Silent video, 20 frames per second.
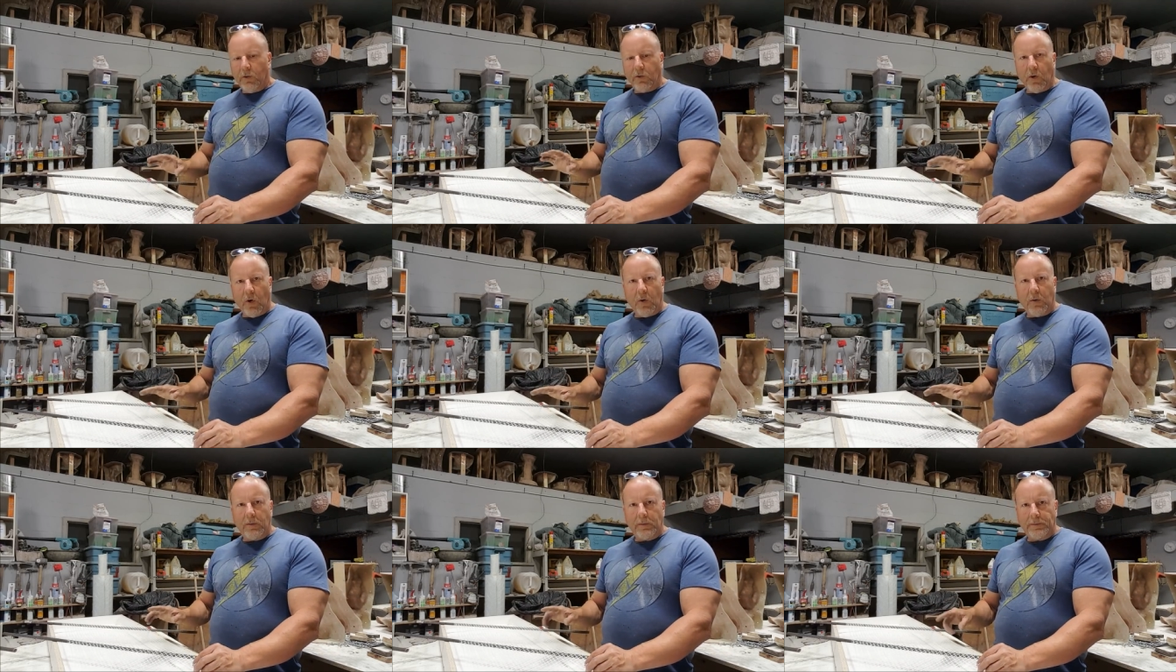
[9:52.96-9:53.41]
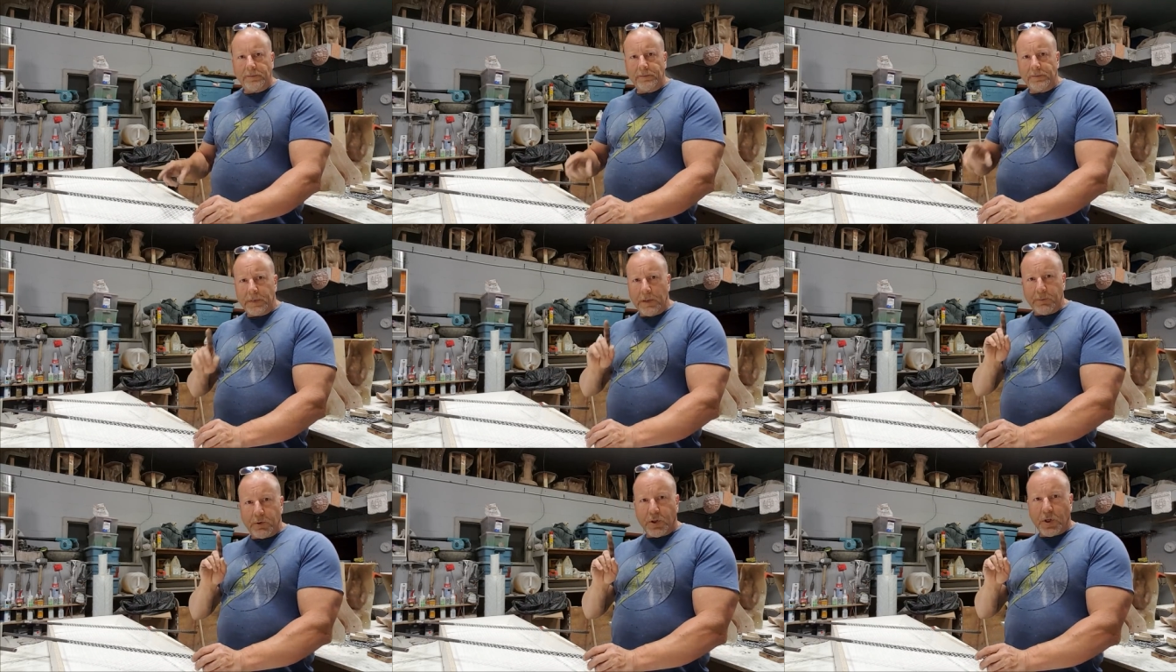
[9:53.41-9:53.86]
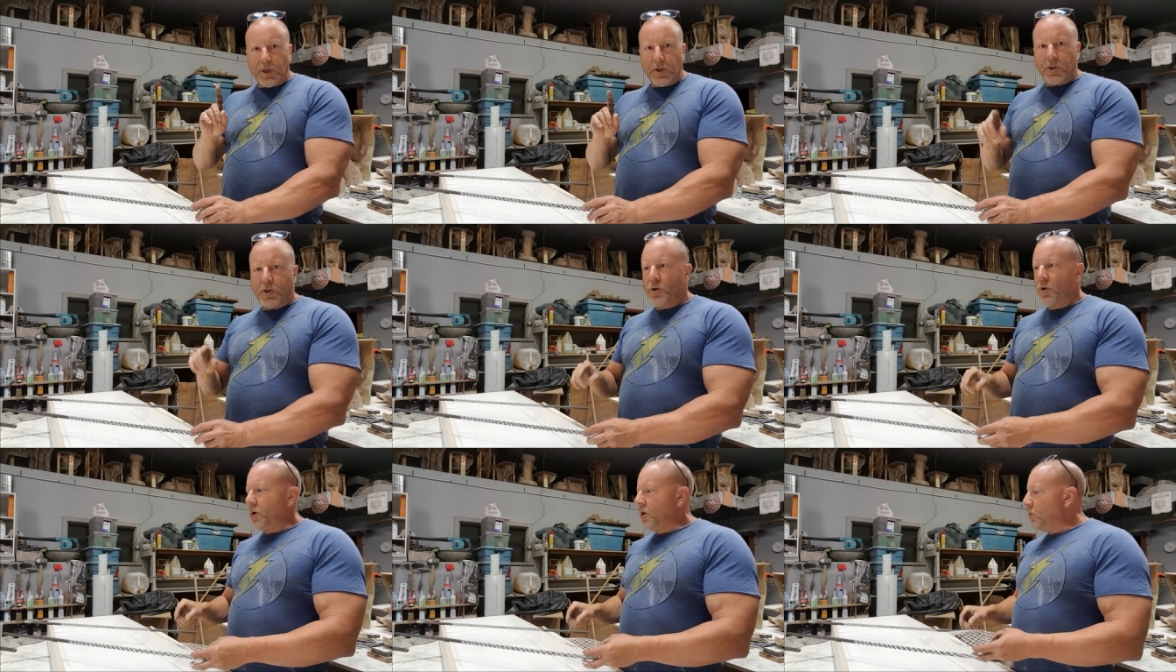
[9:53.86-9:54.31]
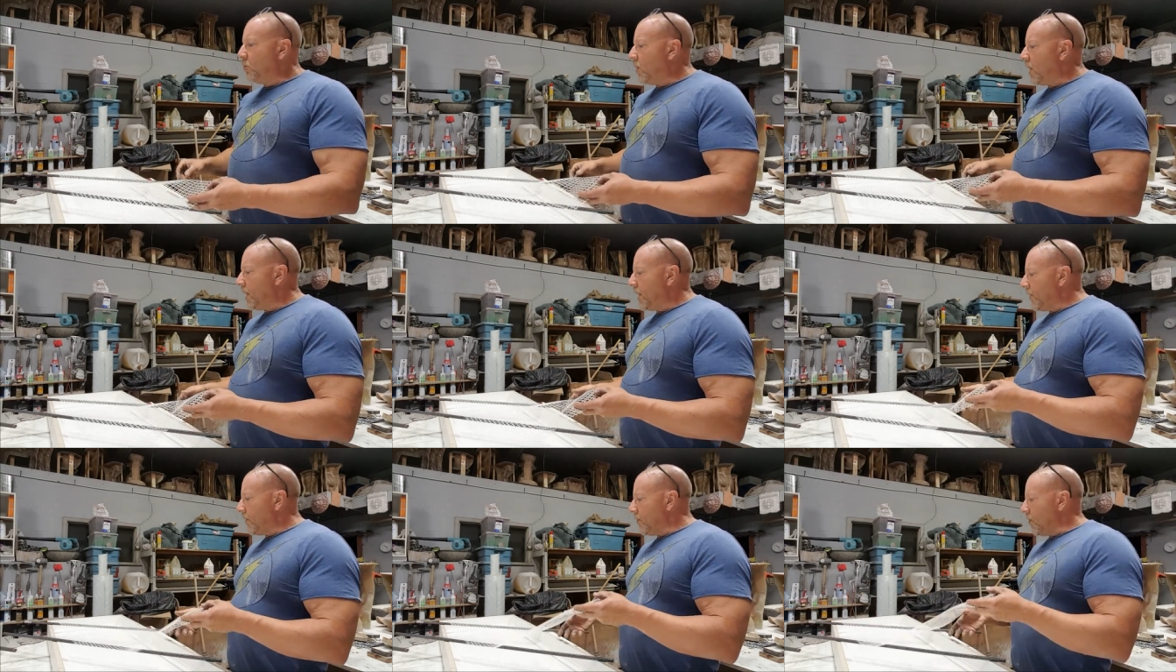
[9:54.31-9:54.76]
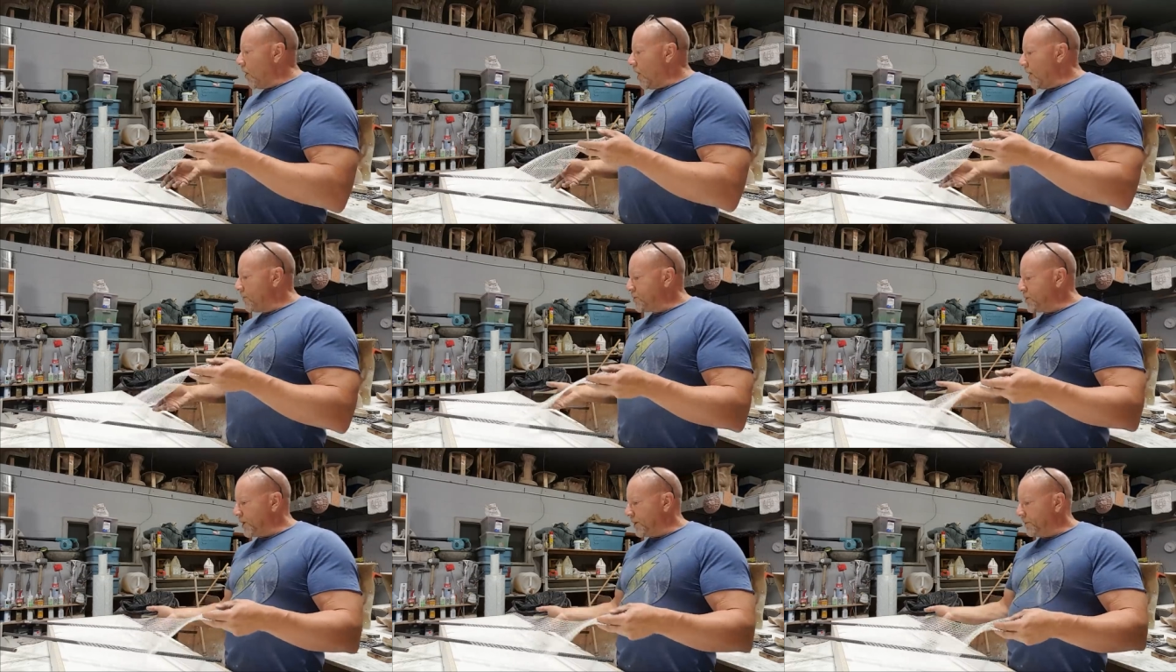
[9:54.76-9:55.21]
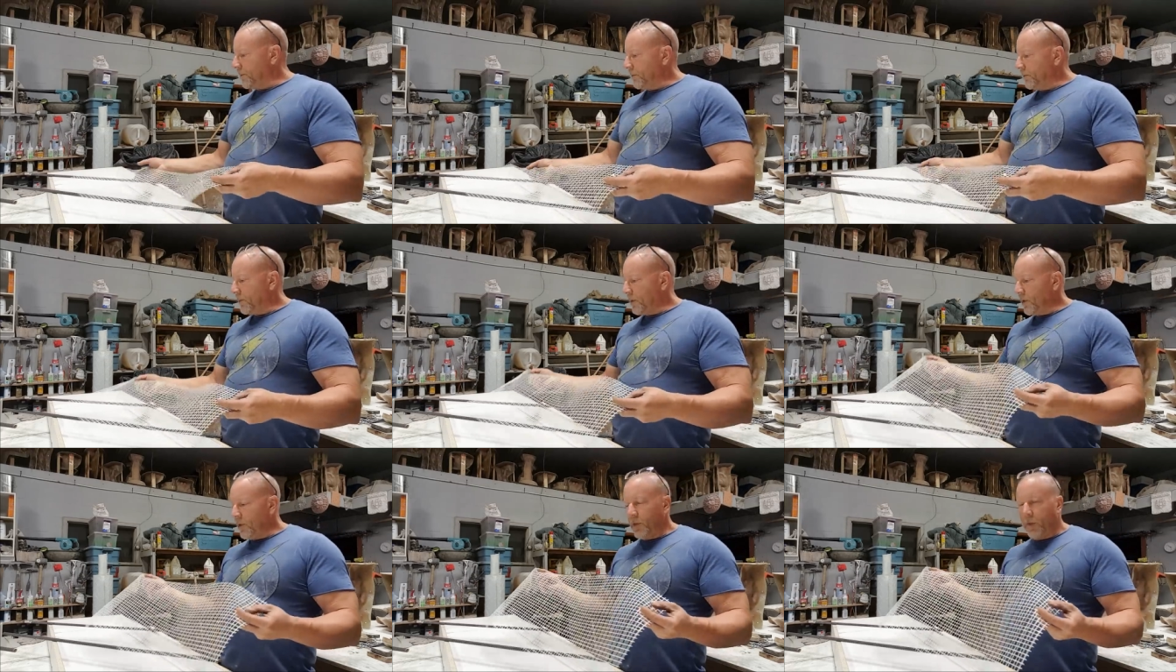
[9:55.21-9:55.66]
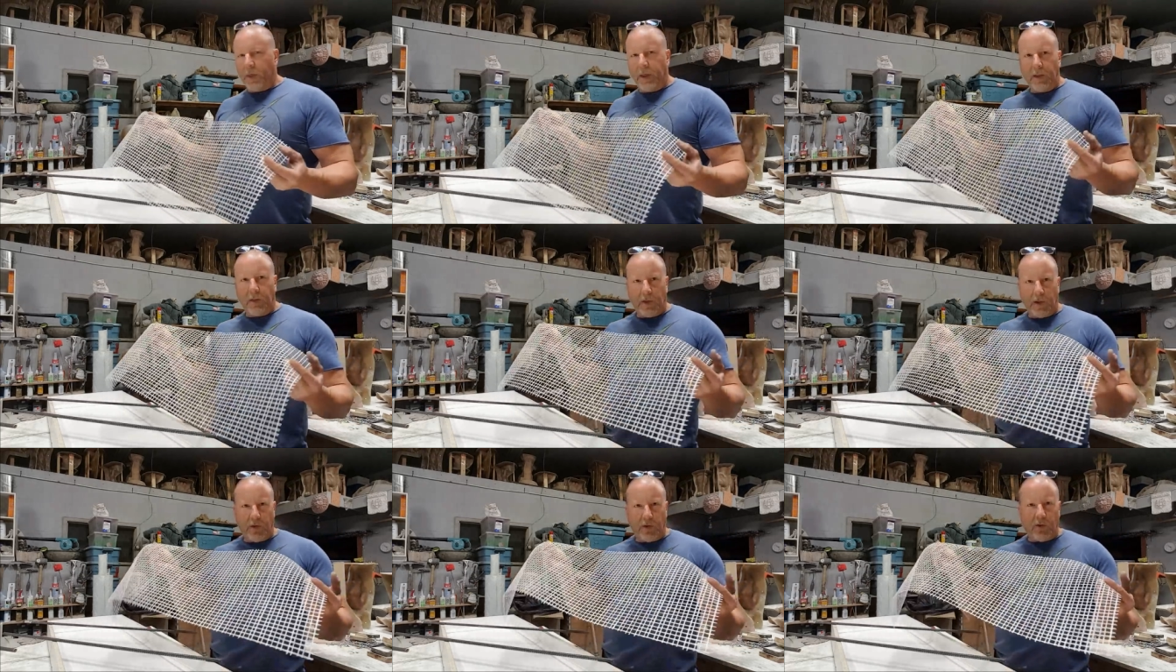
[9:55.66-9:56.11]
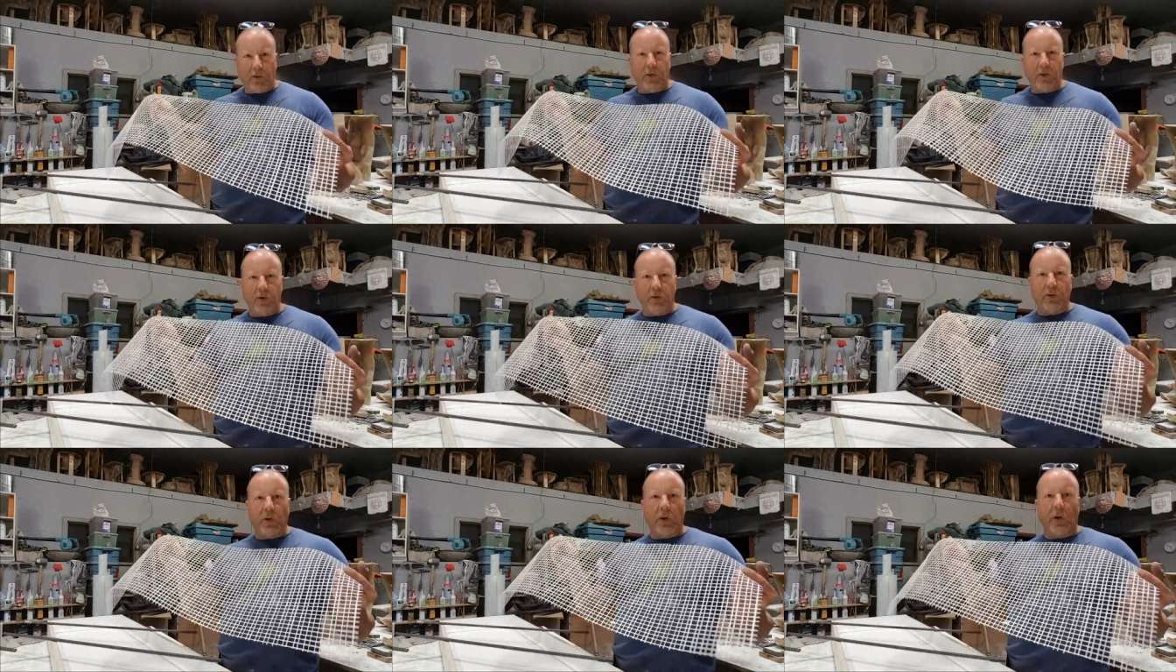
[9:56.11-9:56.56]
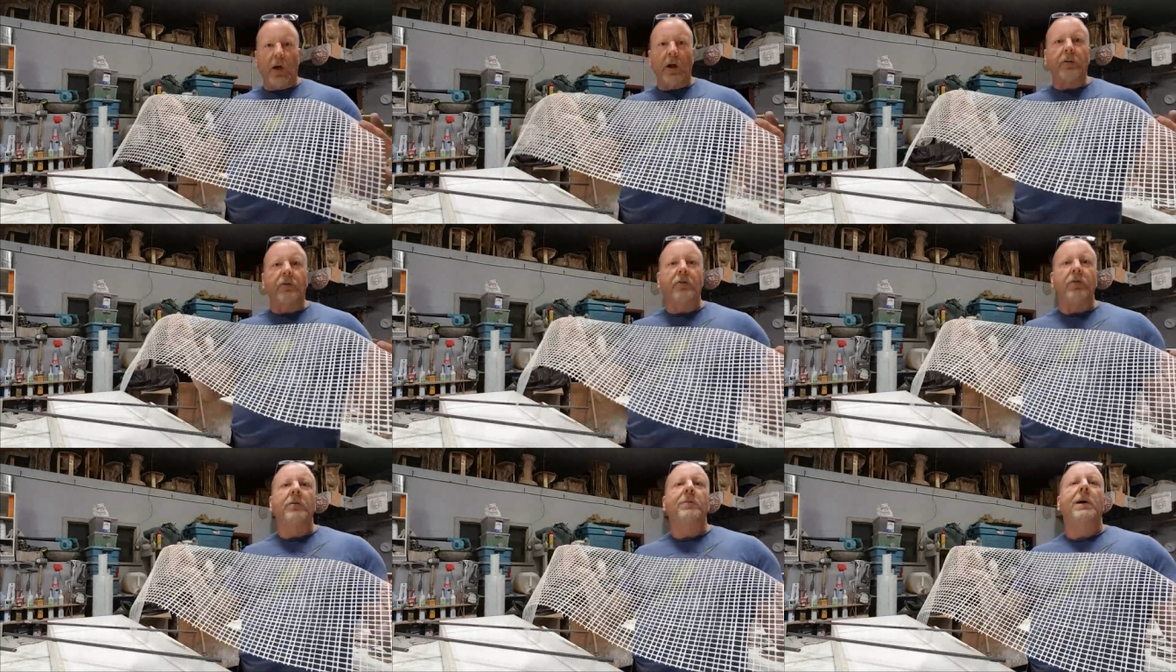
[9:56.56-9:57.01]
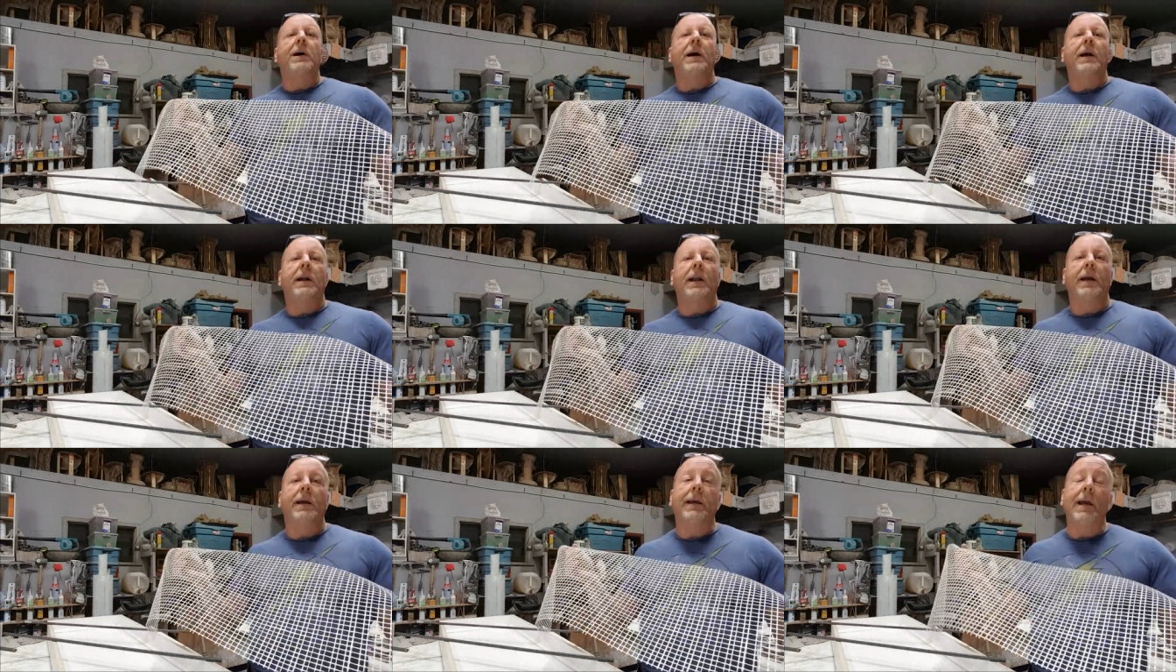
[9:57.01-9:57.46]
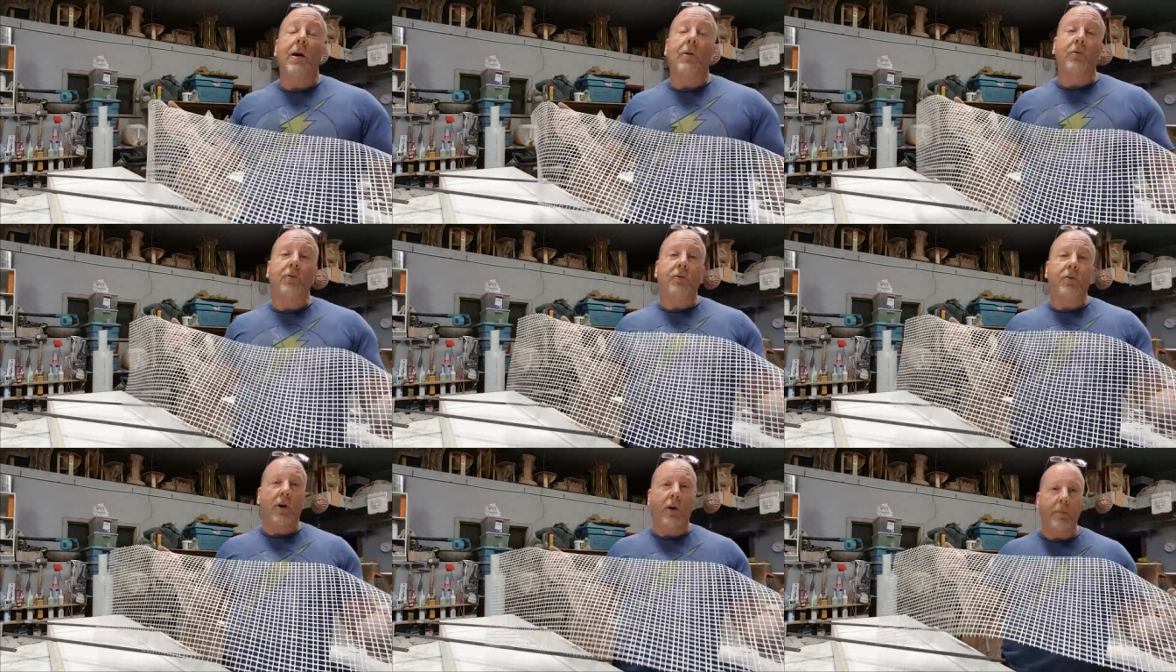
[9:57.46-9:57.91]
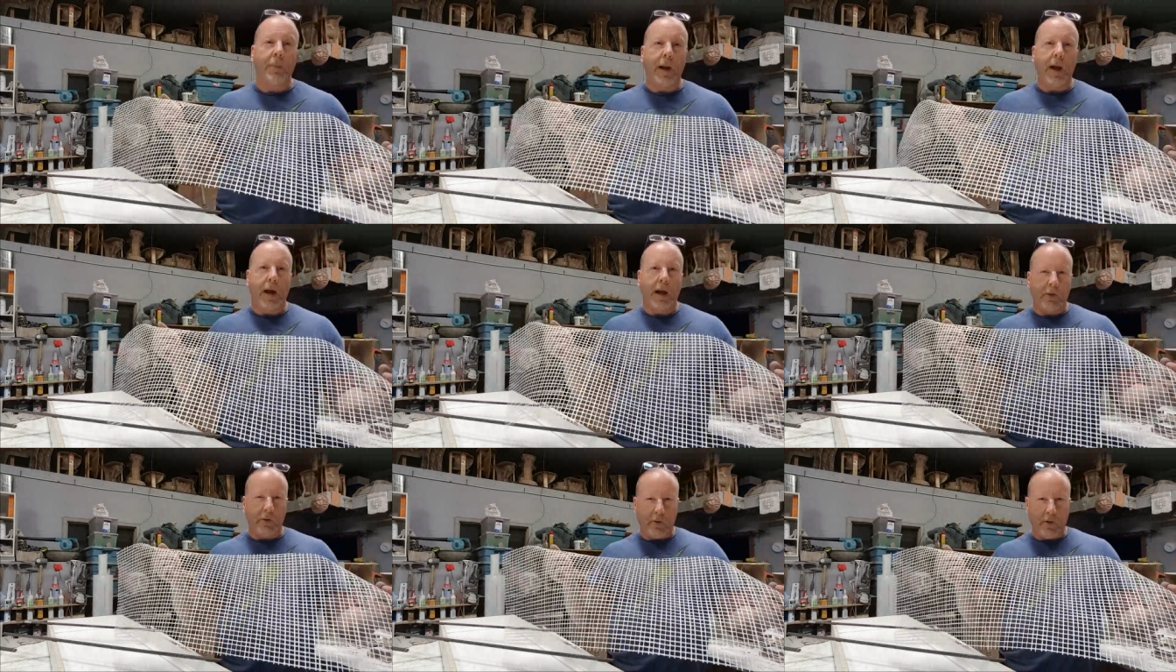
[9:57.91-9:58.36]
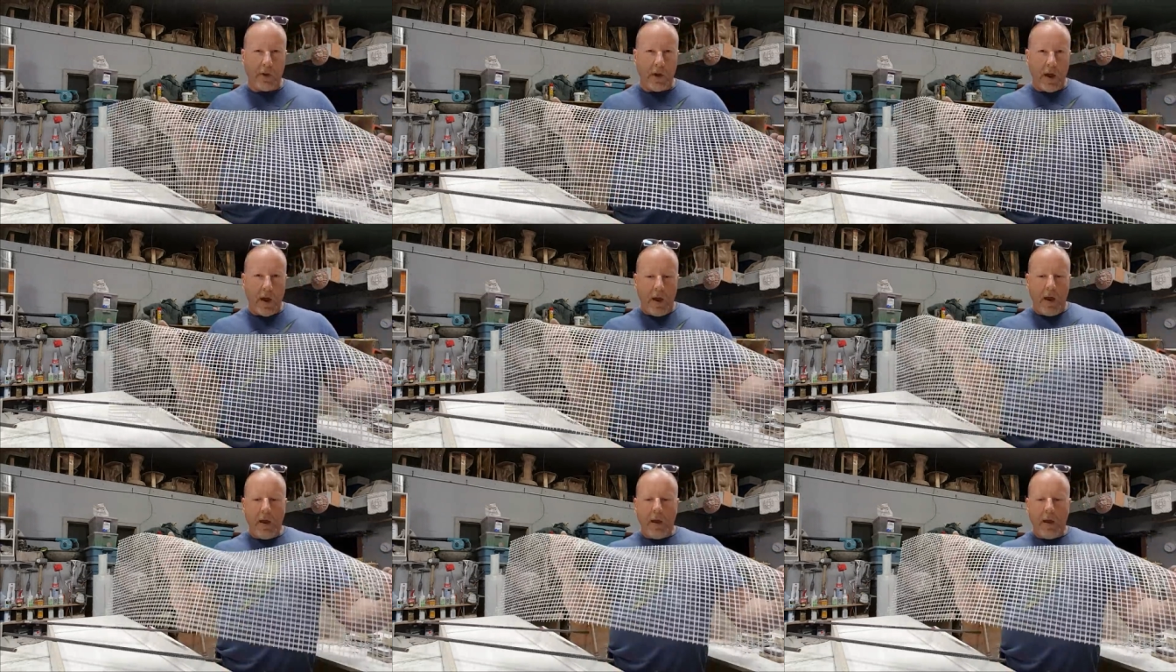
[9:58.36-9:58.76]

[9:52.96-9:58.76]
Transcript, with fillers: So I'm just gonna show you one other option. This is used a lot too by like countertop guys.